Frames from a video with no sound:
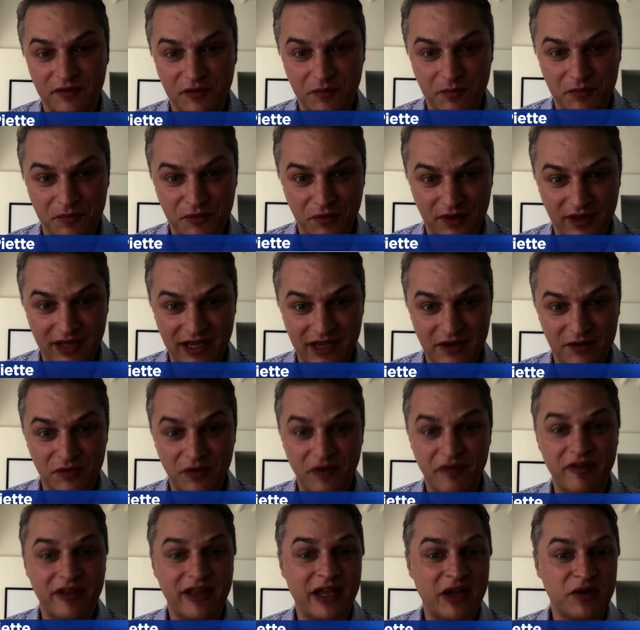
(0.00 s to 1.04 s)
to, to allow to
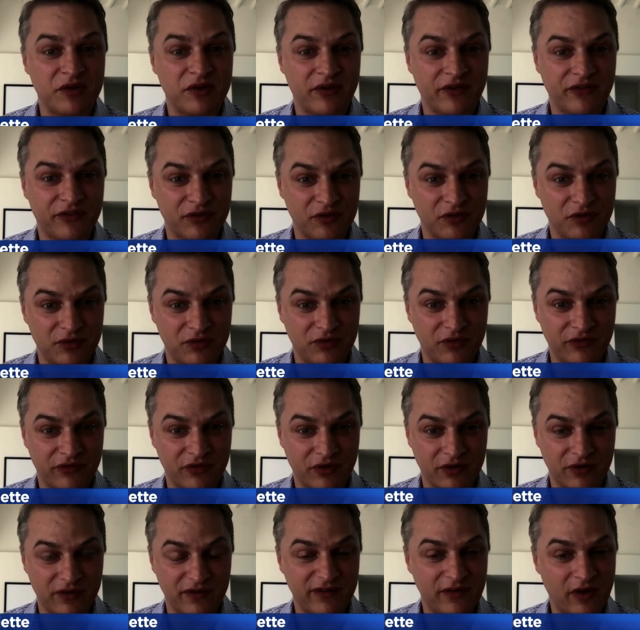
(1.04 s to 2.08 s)
have allowed us to to
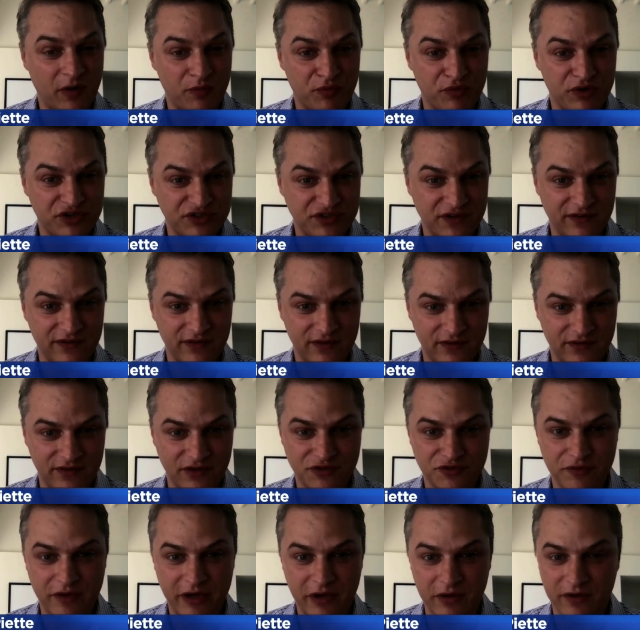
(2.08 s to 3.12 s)
start these operations in
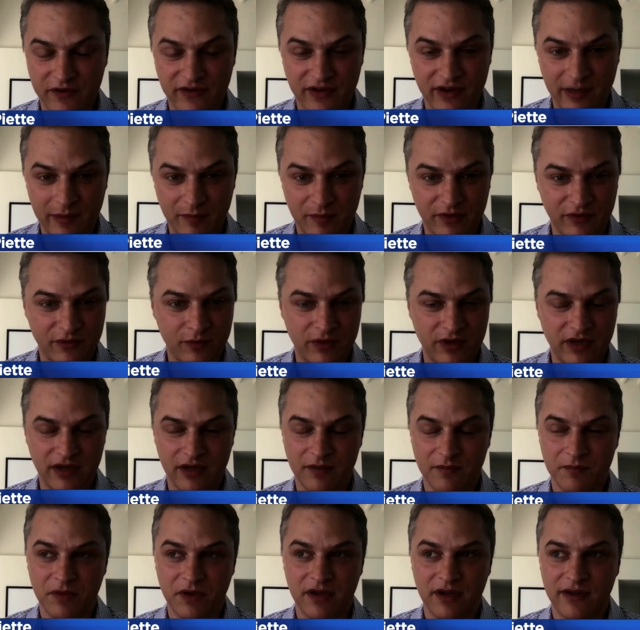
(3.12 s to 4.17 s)
such record time because
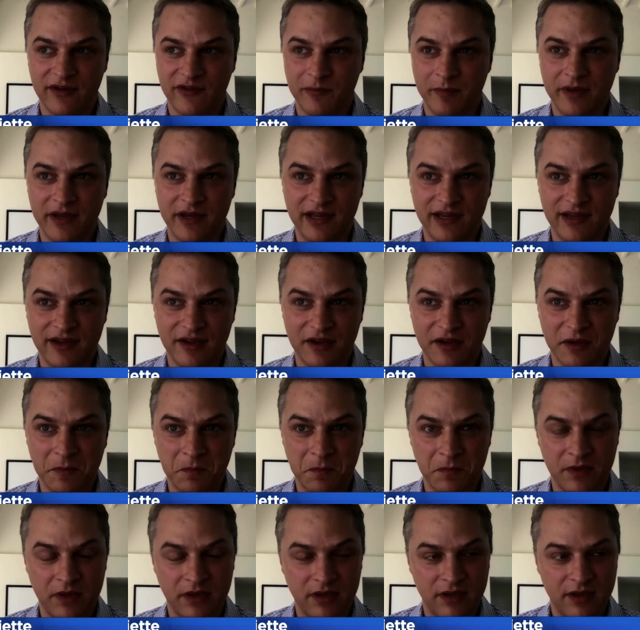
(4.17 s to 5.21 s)
we it's been a
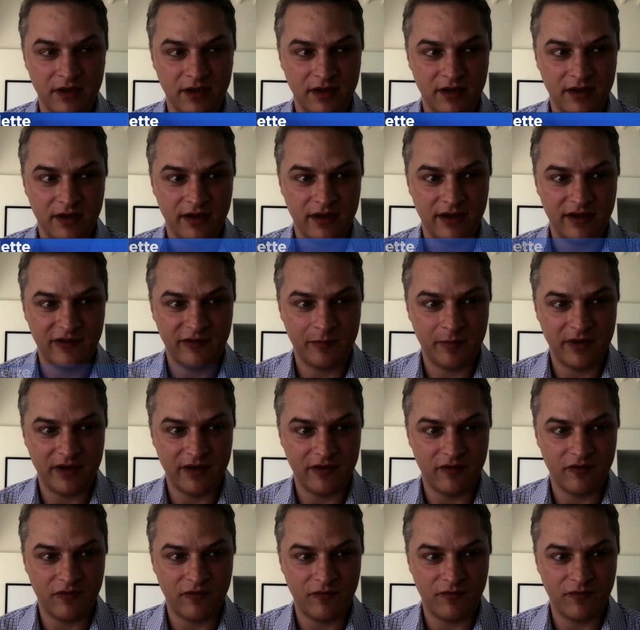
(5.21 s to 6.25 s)
um, it's been
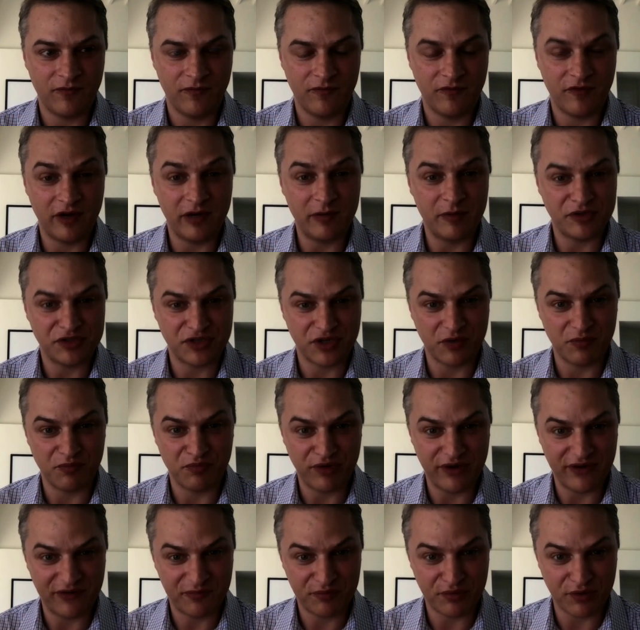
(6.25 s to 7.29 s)
a very much a
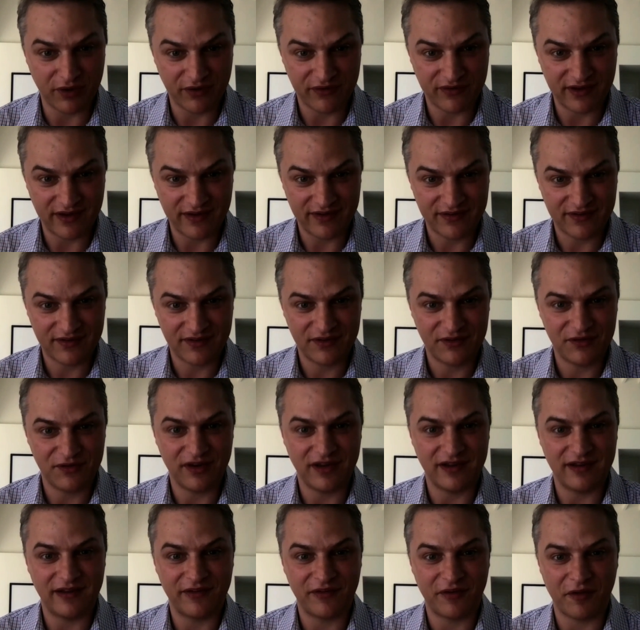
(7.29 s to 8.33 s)
compressed process to
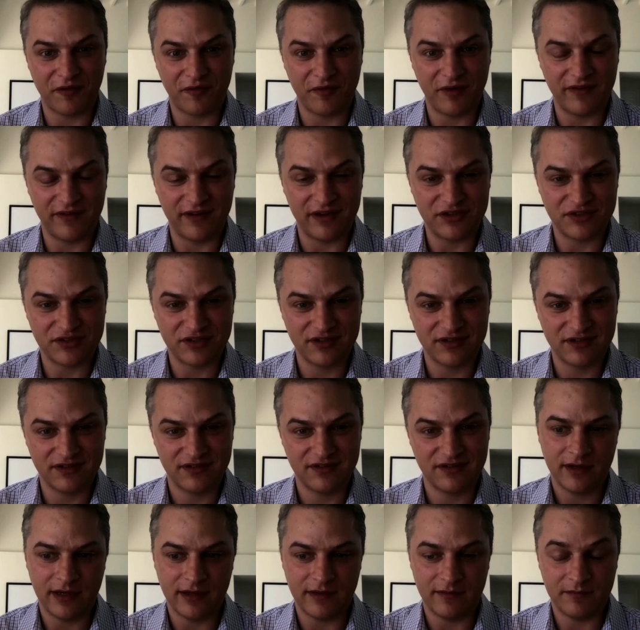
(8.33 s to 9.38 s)
get this authorization,
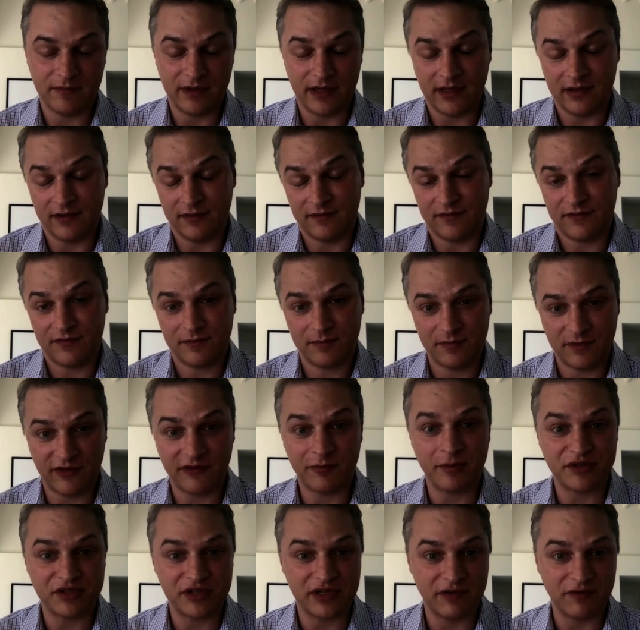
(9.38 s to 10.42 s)
and, and
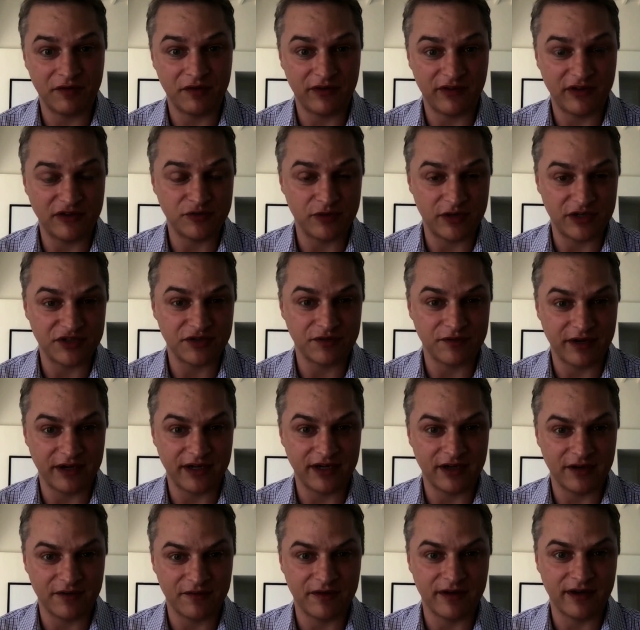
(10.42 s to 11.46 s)
especially given the situation right
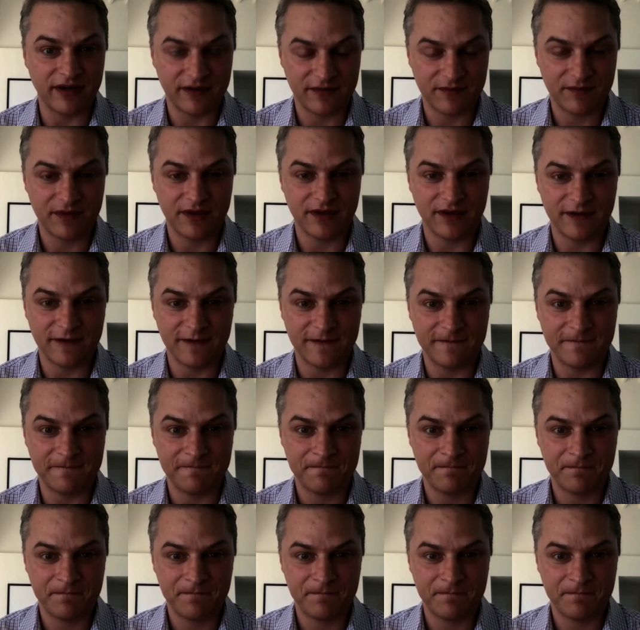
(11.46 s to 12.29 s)
now, right? Uh,